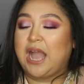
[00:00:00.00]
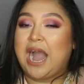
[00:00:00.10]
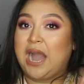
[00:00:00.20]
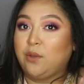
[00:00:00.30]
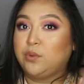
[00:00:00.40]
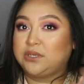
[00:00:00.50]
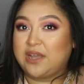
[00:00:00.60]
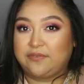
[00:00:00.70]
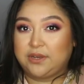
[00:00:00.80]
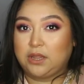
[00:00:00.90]
I would
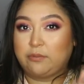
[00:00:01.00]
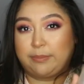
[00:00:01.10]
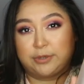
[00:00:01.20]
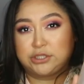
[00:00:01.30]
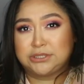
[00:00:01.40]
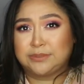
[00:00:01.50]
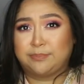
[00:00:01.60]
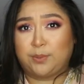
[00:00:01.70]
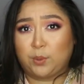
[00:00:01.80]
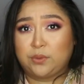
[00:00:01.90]
definitely repurchase
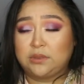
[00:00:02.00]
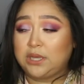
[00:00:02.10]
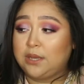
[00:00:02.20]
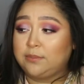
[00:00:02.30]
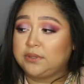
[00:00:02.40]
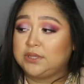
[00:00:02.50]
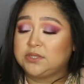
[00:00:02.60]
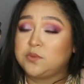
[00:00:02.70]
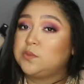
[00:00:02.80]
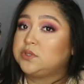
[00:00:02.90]
both of them.
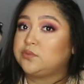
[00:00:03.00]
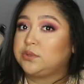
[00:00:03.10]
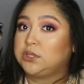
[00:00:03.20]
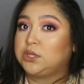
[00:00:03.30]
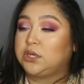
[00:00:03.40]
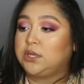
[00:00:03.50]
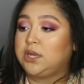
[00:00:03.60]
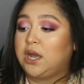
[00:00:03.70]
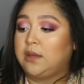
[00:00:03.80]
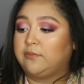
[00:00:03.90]
This one was really good
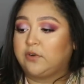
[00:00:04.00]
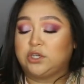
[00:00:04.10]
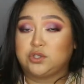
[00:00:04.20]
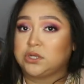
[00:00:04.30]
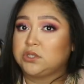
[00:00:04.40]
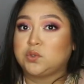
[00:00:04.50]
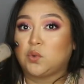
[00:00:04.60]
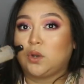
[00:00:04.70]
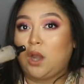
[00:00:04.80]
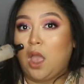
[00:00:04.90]
for a
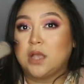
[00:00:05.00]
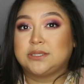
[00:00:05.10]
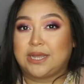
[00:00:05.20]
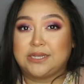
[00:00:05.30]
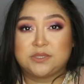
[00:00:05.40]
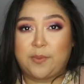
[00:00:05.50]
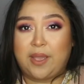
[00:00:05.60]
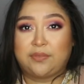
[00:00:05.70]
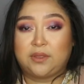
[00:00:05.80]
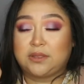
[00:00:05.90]
drugstore setting
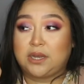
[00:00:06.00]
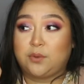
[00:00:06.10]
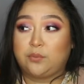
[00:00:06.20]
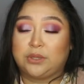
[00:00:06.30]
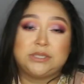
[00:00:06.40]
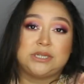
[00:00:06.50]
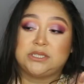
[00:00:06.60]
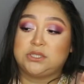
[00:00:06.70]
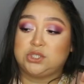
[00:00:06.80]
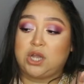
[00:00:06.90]
spray. I think that it really
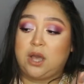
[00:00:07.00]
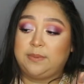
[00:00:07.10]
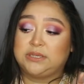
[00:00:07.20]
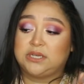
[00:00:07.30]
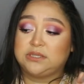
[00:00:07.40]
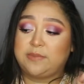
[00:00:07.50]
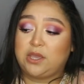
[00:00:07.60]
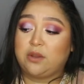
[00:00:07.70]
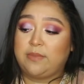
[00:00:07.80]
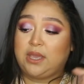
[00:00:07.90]
does the job. It does
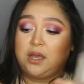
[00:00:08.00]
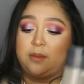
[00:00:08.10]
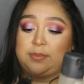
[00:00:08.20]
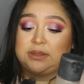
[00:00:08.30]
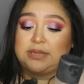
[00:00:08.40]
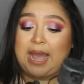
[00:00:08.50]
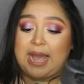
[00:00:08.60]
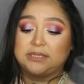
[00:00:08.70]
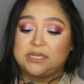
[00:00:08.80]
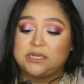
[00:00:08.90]
make your makeup
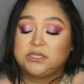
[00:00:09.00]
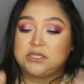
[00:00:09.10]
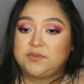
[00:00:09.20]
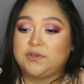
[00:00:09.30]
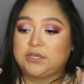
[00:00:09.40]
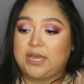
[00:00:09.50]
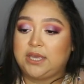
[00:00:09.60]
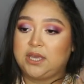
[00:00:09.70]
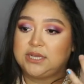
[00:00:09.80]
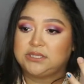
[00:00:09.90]
last, and it does feel
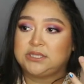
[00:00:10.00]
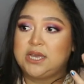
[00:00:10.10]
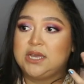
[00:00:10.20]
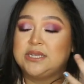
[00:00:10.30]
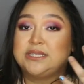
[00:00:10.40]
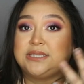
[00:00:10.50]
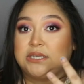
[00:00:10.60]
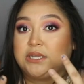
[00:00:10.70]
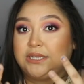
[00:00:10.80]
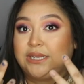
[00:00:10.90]
like it's
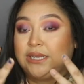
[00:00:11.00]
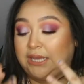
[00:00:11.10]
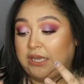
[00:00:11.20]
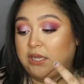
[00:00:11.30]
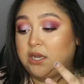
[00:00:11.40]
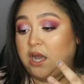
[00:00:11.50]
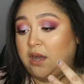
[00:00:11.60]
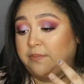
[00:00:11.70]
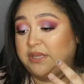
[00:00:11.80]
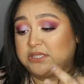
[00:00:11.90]
sealing it in.
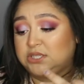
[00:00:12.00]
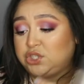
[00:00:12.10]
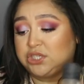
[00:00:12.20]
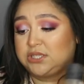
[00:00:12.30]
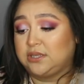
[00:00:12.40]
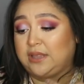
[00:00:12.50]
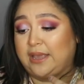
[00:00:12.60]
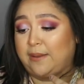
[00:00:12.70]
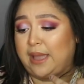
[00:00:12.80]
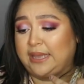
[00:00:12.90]
This is just the,
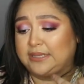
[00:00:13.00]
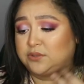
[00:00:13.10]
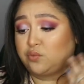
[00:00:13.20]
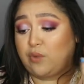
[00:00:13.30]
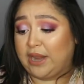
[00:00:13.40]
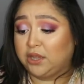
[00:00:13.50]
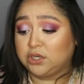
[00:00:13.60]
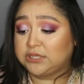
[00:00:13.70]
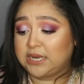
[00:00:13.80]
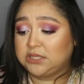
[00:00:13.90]
like, I guess the
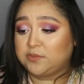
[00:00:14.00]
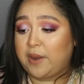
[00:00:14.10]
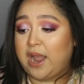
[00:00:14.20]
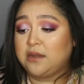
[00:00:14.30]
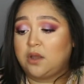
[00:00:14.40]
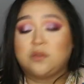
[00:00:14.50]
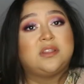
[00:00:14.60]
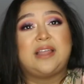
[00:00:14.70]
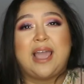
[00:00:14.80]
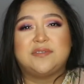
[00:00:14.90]
regular setting spray. I know
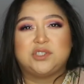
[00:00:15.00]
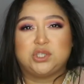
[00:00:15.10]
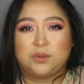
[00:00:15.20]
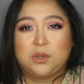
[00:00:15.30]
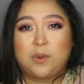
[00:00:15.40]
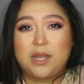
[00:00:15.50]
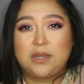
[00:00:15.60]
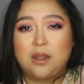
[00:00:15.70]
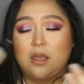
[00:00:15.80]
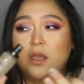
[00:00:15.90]
that they have a dewy
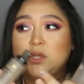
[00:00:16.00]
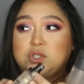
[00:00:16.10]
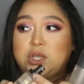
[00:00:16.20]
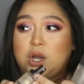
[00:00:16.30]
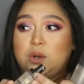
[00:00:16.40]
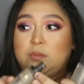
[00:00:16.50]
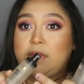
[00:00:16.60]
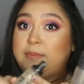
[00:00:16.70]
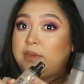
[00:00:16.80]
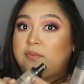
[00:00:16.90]
one, so
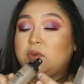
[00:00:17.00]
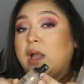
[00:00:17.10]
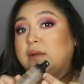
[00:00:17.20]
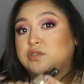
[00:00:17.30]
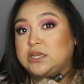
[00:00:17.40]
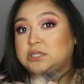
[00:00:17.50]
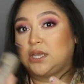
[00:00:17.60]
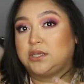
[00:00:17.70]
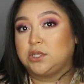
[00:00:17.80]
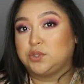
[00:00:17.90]
maybe if you have dry
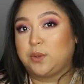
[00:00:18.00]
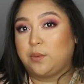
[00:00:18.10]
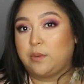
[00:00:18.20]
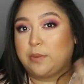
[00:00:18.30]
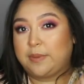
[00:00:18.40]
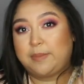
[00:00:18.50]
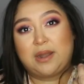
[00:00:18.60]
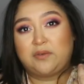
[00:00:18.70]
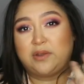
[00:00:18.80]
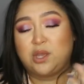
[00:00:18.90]
skin, a dewy one will be
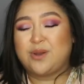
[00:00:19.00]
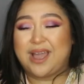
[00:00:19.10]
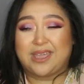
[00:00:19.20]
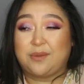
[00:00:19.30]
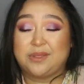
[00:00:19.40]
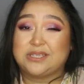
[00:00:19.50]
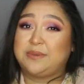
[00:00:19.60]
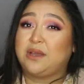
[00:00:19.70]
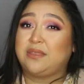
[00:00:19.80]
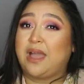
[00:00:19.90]
better for you. I can't really
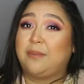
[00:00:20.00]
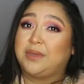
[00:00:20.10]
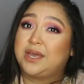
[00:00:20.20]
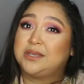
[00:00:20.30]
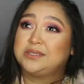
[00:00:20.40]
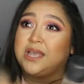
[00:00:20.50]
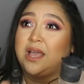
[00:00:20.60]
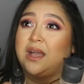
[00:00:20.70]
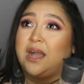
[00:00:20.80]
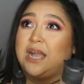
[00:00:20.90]
speak on that because
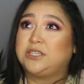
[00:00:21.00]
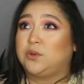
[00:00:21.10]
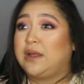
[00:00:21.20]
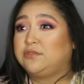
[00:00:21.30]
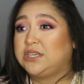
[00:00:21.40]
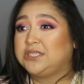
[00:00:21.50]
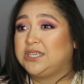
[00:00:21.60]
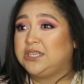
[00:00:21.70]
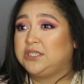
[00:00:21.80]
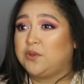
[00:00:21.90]
I don't have dry
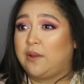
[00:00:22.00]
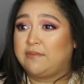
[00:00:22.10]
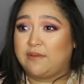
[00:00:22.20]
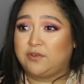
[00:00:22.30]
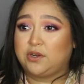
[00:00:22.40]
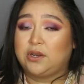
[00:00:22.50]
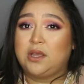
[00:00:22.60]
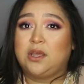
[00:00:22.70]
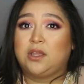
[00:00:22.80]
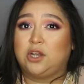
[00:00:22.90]
skin, so I've never,
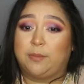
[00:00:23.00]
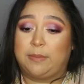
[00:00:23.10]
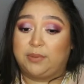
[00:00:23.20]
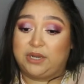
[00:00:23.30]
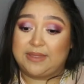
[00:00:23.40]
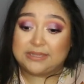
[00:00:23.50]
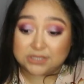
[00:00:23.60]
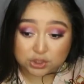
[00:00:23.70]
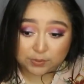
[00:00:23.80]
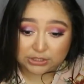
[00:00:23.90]
you know, been put in that
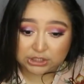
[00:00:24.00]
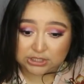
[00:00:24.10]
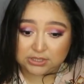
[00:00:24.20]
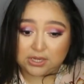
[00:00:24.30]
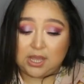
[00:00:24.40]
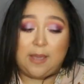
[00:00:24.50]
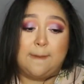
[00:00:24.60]
situation.